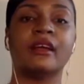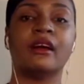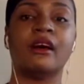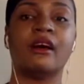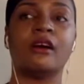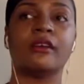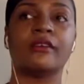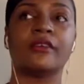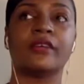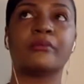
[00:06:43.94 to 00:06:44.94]
all
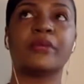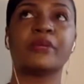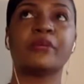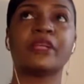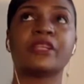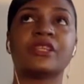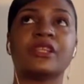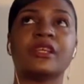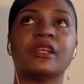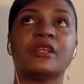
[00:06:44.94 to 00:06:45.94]
of the, pretty much
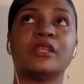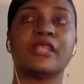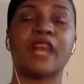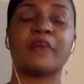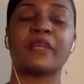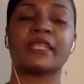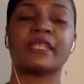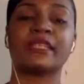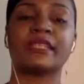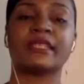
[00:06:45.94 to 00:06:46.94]
the topic
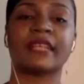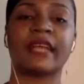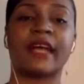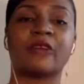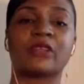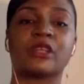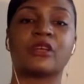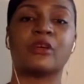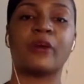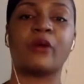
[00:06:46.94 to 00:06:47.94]
sentences, like how I was going to
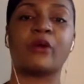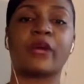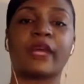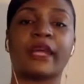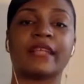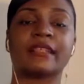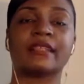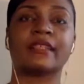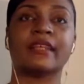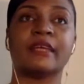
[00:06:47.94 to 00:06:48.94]
go about
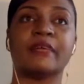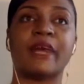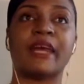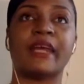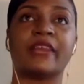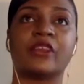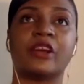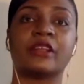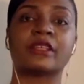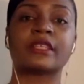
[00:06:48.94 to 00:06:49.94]
organizing my
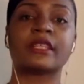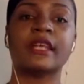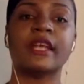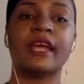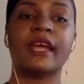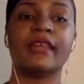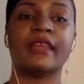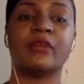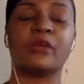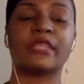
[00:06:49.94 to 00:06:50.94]
thoughts. And
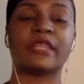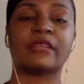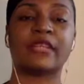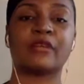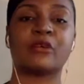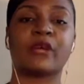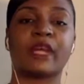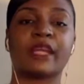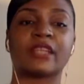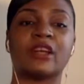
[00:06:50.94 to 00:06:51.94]
then once I was able to
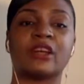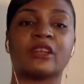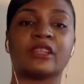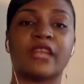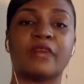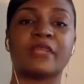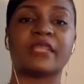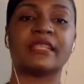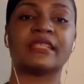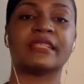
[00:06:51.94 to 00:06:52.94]
organize all the topic
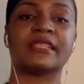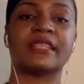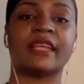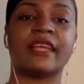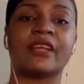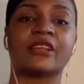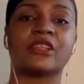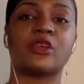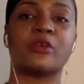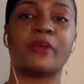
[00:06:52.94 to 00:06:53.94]
sentences and headers
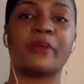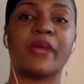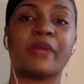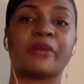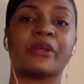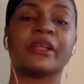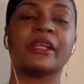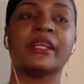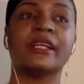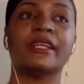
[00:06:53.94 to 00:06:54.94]
on my paper,
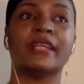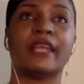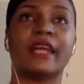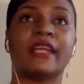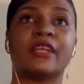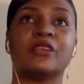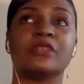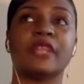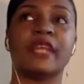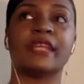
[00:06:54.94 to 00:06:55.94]
then I
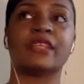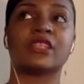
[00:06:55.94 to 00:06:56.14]
used that to